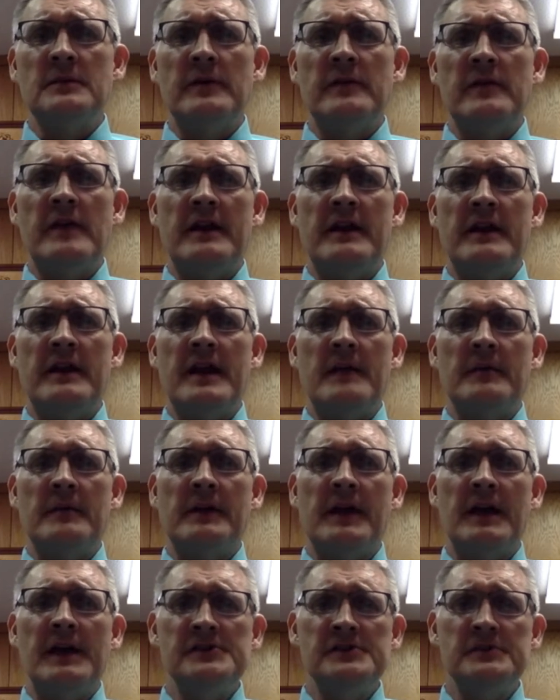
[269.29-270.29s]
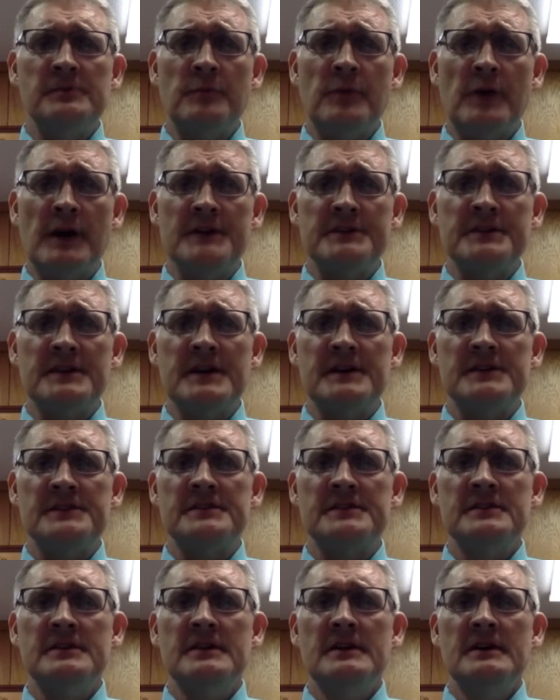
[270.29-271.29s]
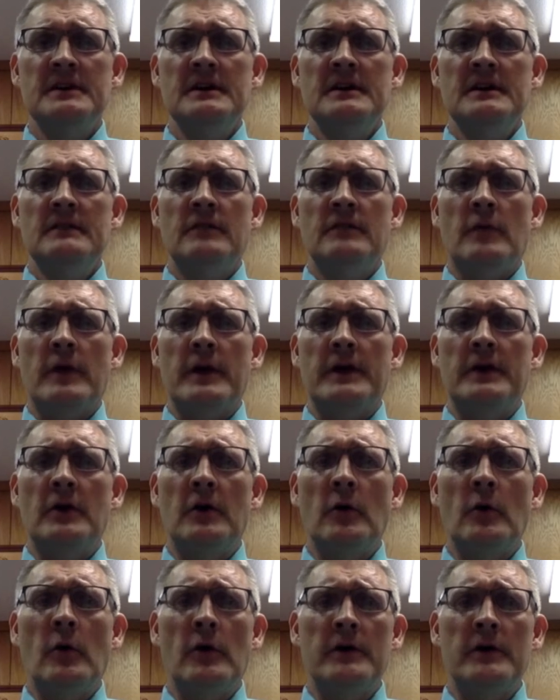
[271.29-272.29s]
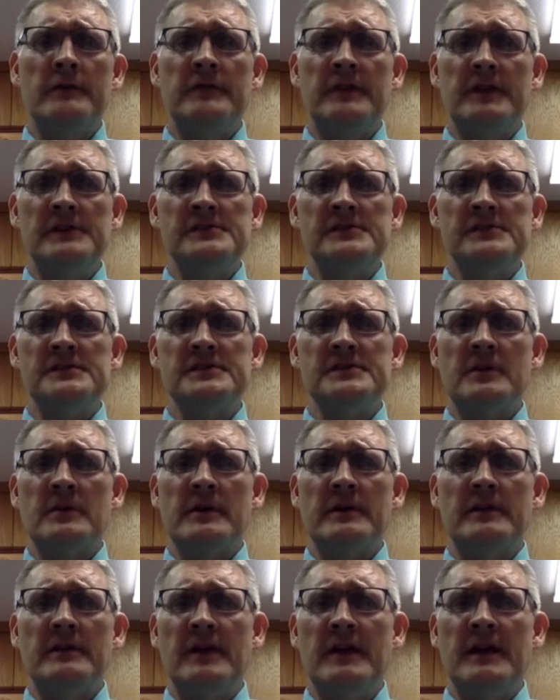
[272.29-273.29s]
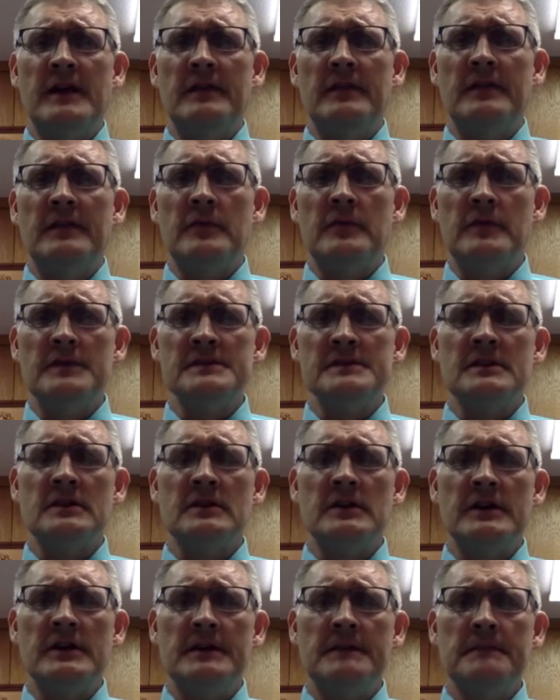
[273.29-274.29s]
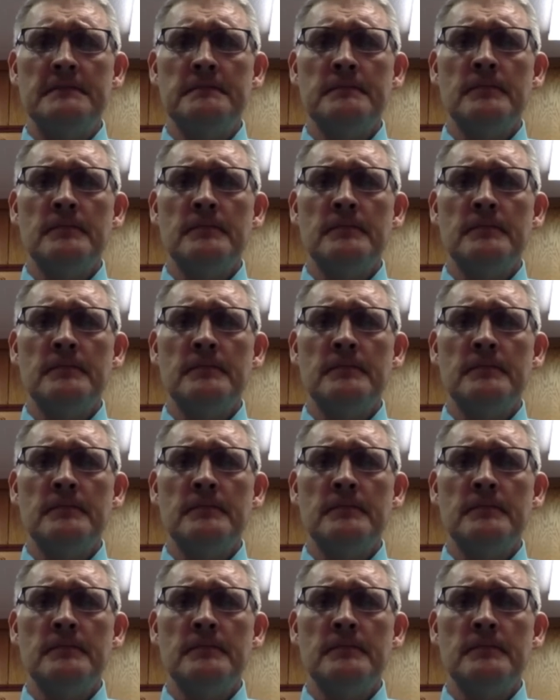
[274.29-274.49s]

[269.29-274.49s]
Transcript: We've had an application process for a cohort of teachers that are going to be taking through this learning,